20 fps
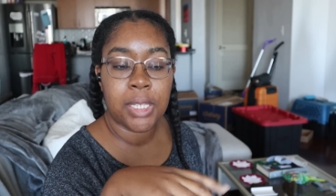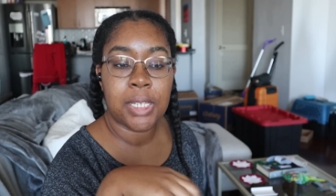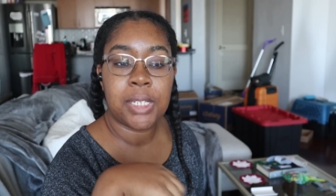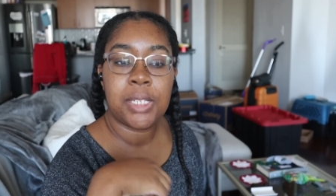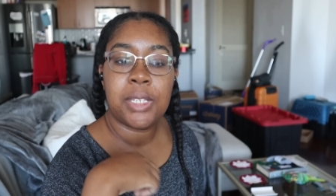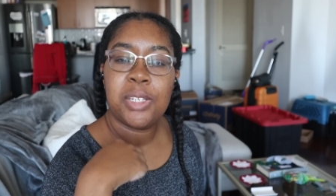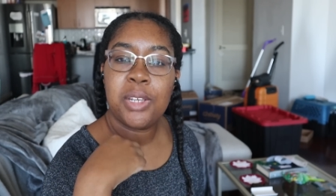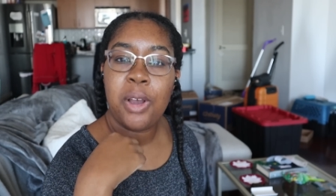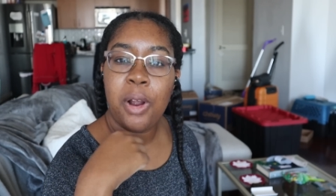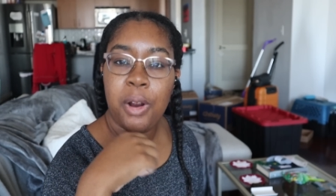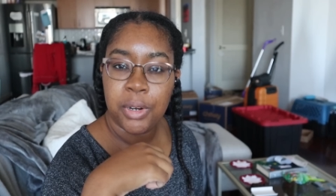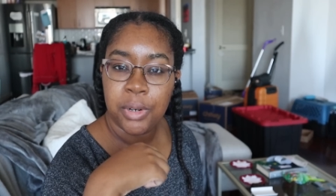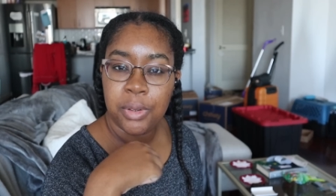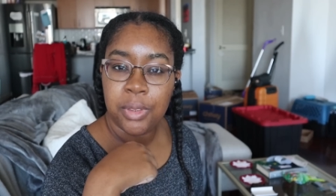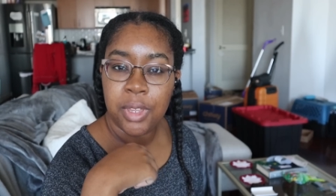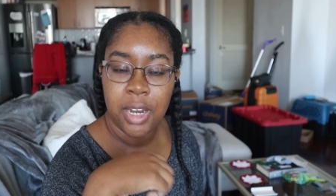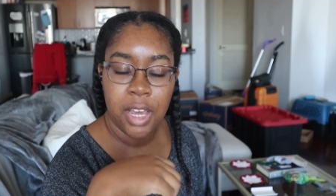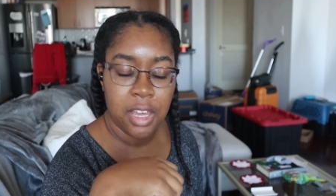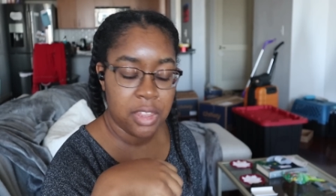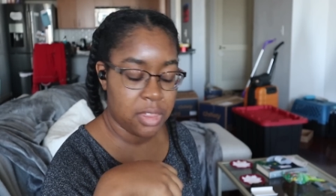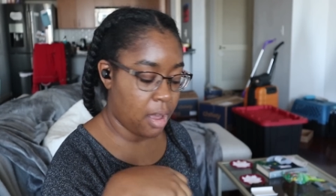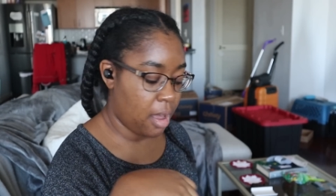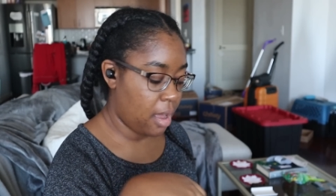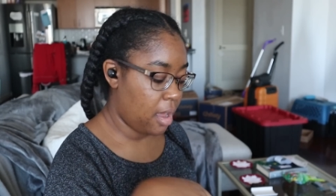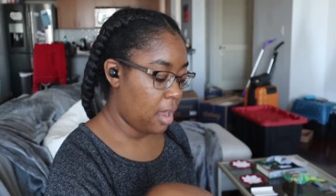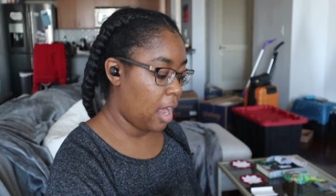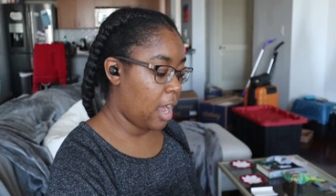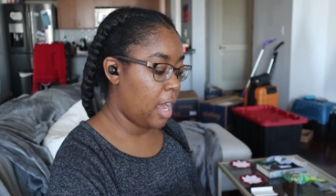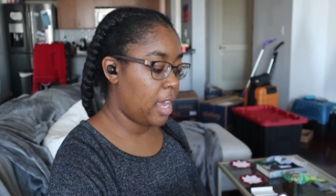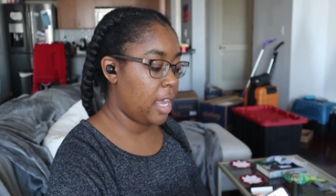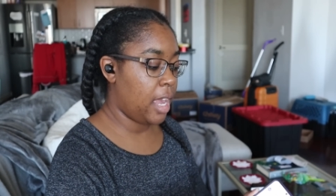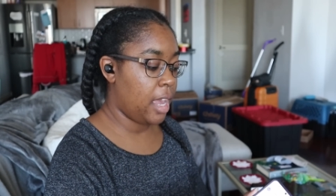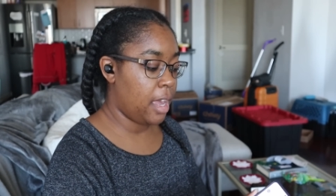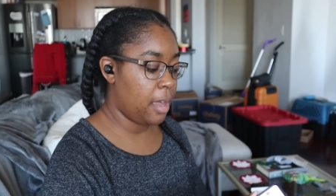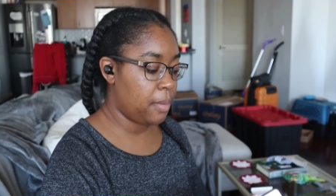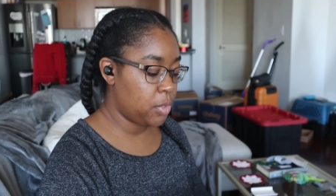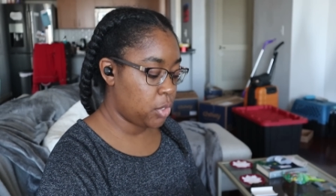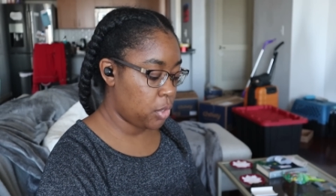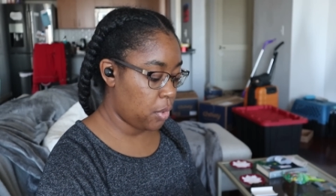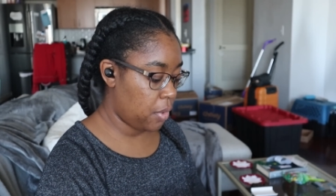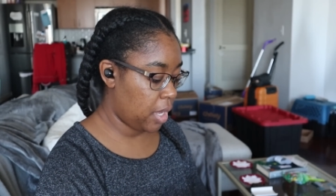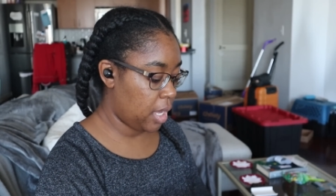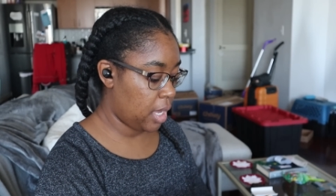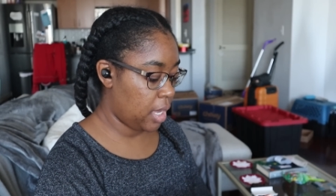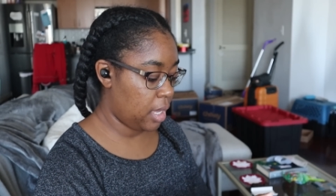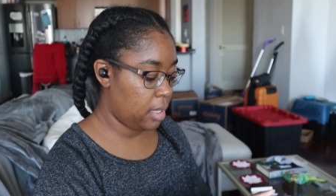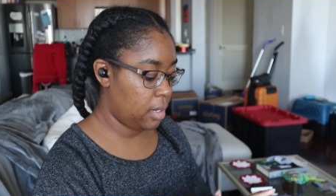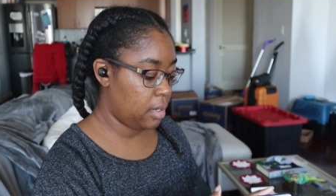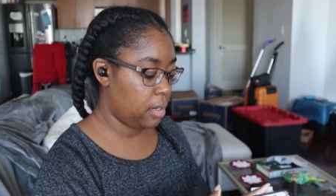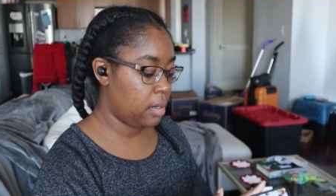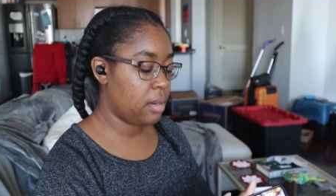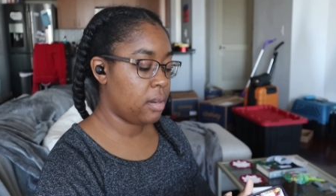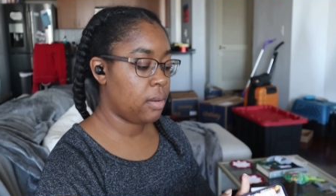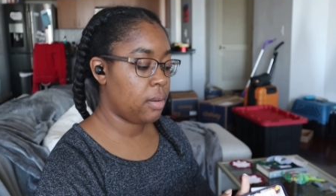This is harder than I thought. I am doing it